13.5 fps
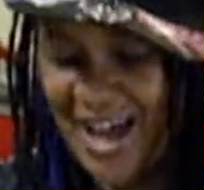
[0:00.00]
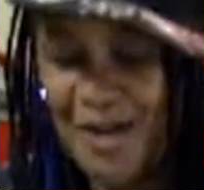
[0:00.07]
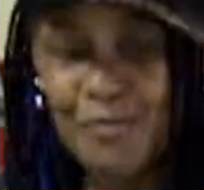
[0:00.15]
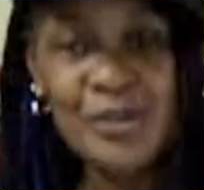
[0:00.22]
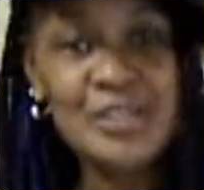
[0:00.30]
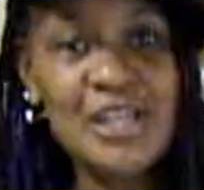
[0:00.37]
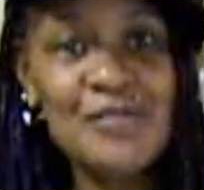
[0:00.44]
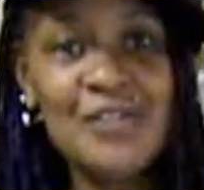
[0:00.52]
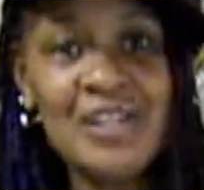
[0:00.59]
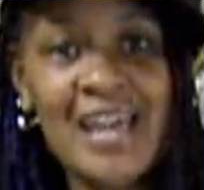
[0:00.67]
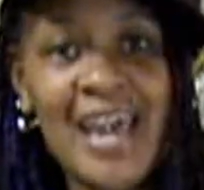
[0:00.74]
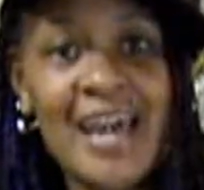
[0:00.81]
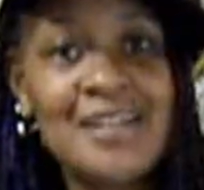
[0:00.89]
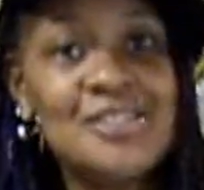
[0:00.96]
I was given
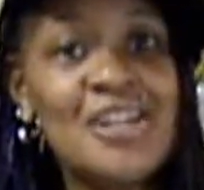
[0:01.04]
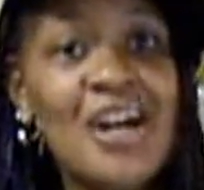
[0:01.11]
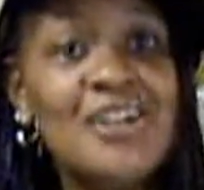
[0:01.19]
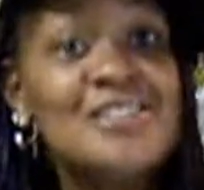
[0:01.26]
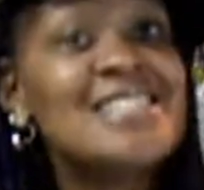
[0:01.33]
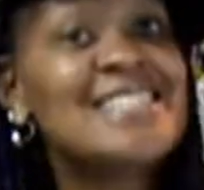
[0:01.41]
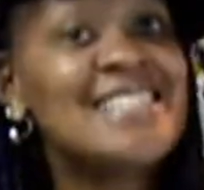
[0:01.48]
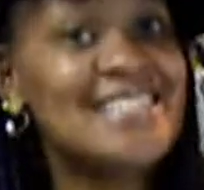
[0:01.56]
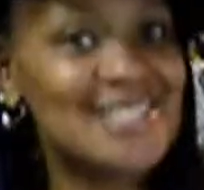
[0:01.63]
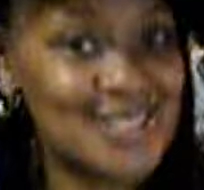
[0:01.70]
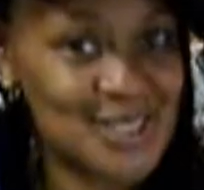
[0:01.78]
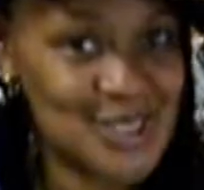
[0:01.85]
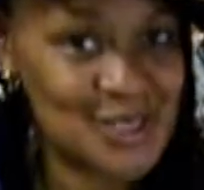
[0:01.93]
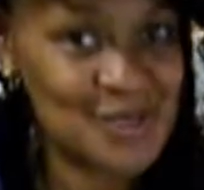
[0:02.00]
cast iron
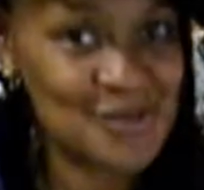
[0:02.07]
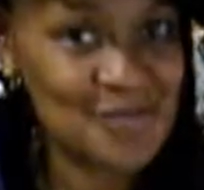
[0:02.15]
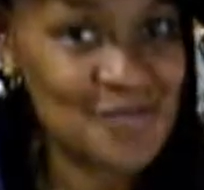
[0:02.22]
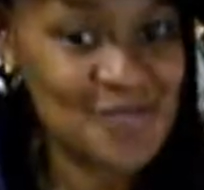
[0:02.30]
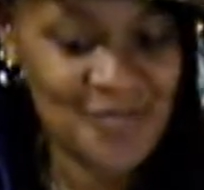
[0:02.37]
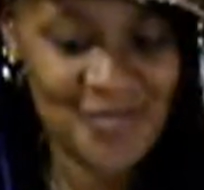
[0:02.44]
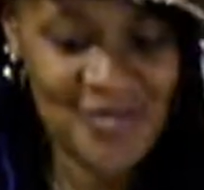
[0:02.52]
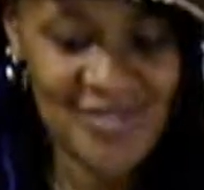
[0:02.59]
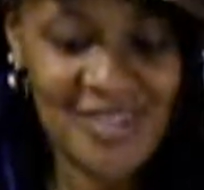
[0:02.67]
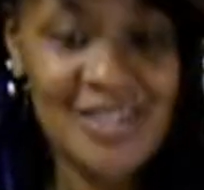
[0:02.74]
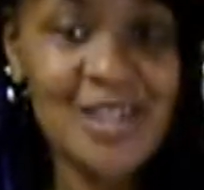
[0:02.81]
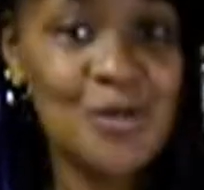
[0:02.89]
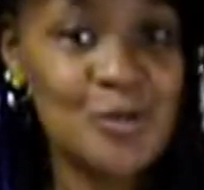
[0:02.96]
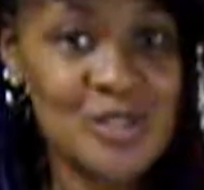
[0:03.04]
skillets
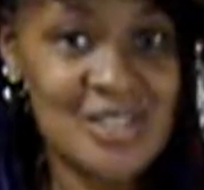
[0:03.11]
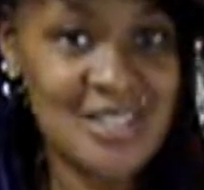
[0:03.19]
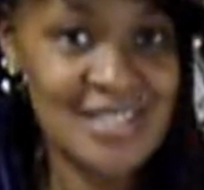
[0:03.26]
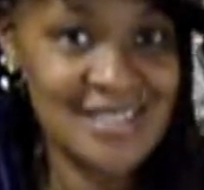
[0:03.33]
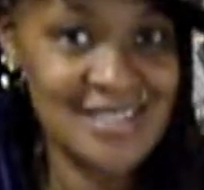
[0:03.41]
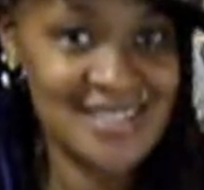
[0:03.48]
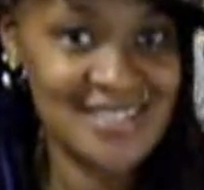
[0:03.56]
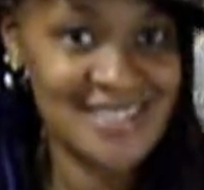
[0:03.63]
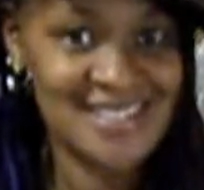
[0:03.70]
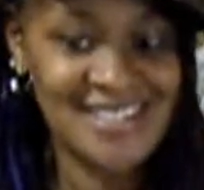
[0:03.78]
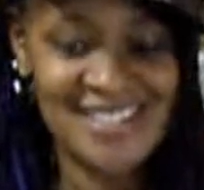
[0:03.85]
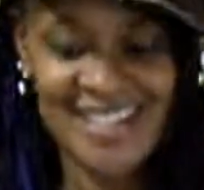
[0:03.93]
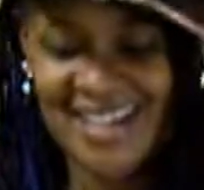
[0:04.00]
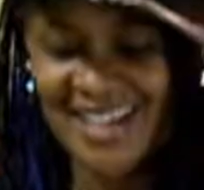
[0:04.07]
that were seasoned,
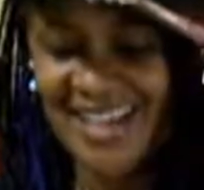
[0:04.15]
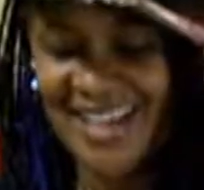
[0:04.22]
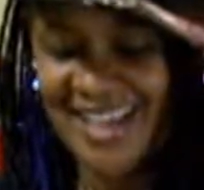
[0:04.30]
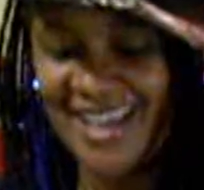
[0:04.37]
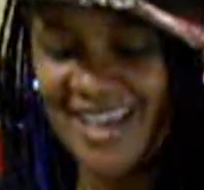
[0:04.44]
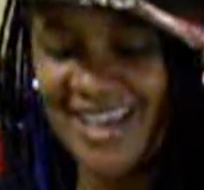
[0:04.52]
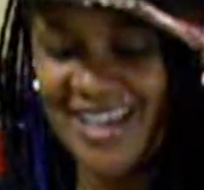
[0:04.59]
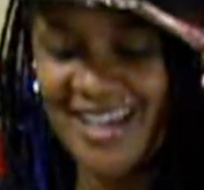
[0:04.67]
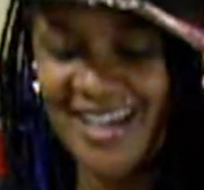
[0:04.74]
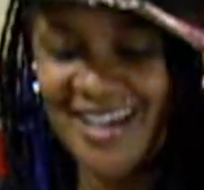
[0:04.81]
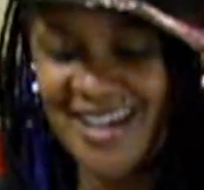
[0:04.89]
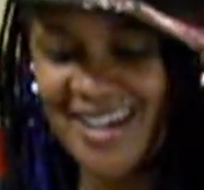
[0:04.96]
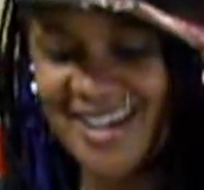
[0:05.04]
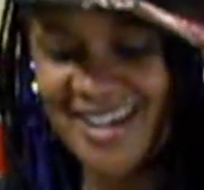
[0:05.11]

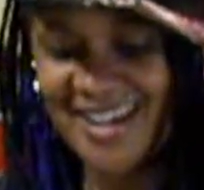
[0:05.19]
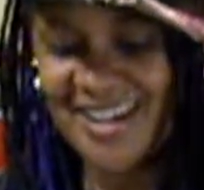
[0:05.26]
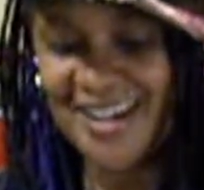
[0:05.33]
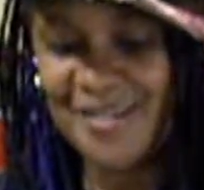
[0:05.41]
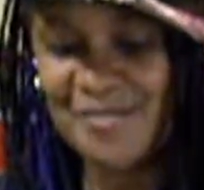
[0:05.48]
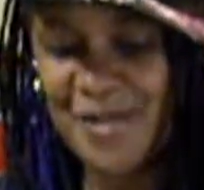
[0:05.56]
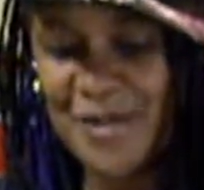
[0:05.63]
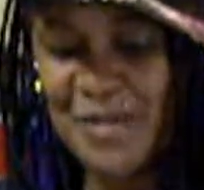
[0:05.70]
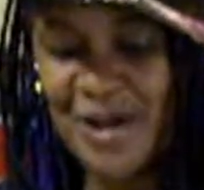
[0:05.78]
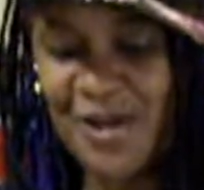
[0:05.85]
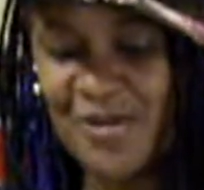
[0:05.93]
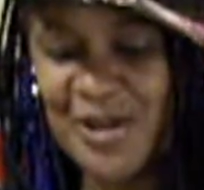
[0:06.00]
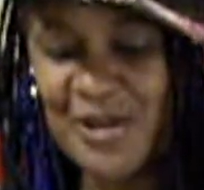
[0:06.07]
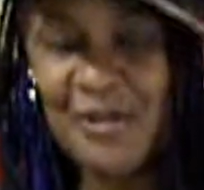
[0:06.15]
and by
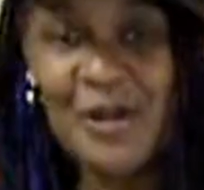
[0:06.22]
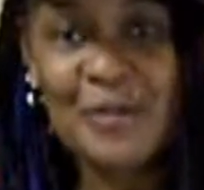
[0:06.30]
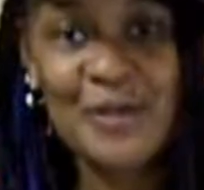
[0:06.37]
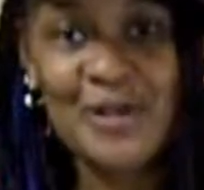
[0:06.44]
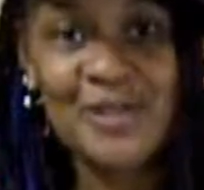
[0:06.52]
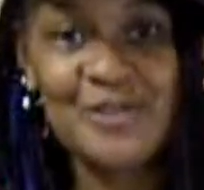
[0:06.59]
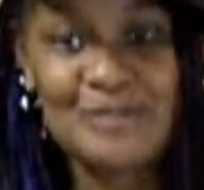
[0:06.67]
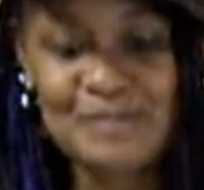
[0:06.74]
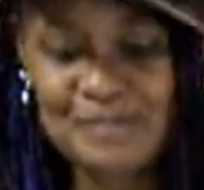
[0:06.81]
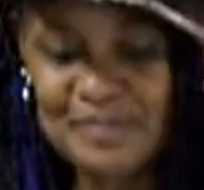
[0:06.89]
my great grandmother,